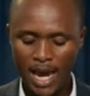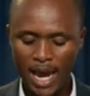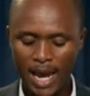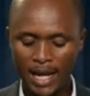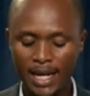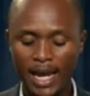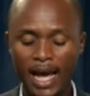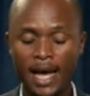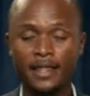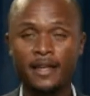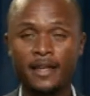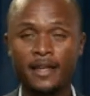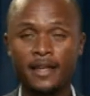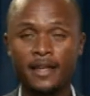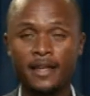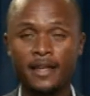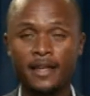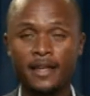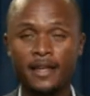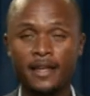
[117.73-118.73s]
and other
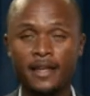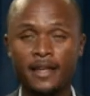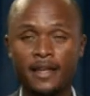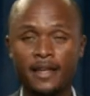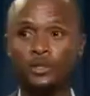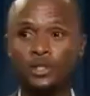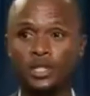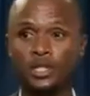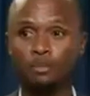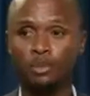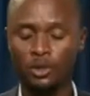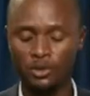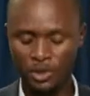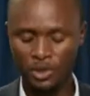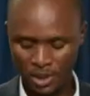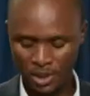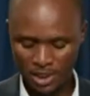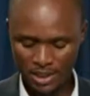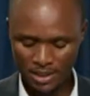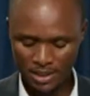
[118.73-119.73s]
various policy
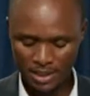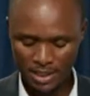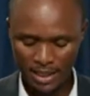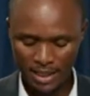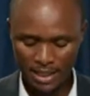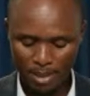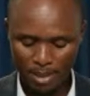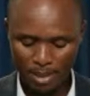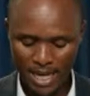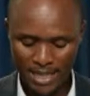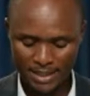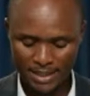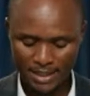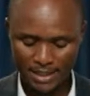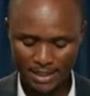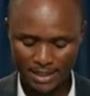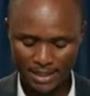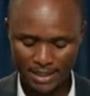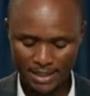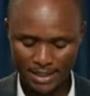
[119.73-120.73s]
positions
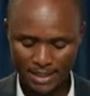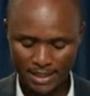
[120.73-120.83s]
party.